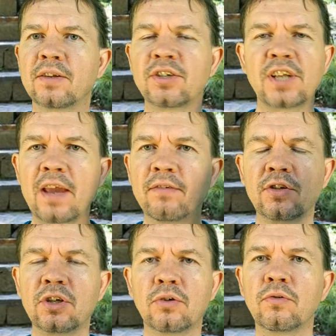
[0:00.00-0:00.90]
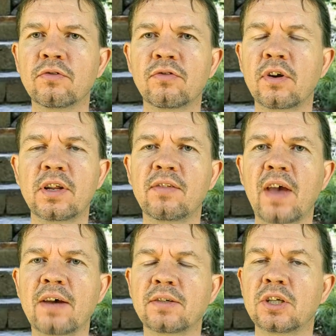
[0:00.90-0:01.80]
saves you
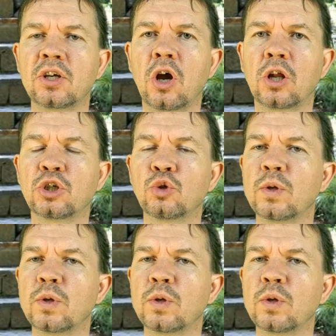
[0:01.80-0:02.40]
$30,000